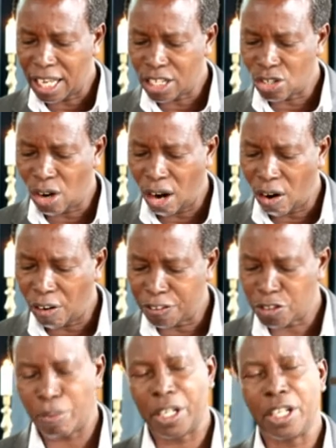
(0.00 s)
that your
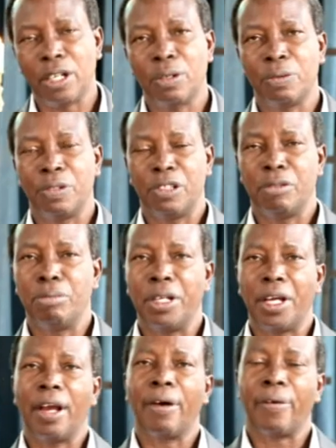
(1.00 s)
offspring will
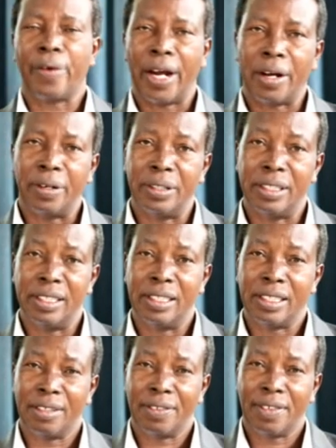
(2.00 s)
be
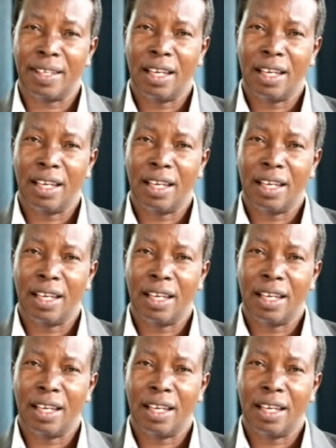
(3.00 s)
reckoned.'"